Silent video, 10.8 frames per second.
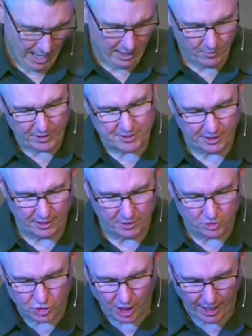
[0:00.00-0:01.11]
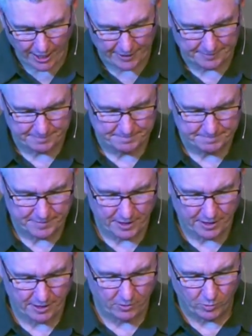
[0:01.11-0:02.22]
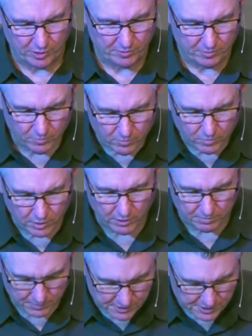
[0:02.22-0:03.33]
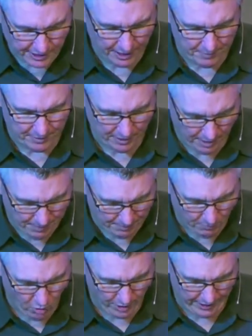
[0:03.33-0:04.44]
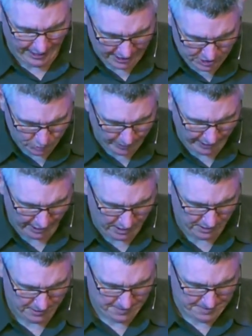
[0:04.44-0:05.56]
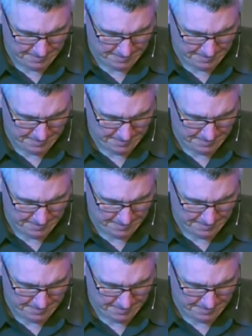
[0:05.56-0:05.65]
And then we see John. We'll see him a bit more next week.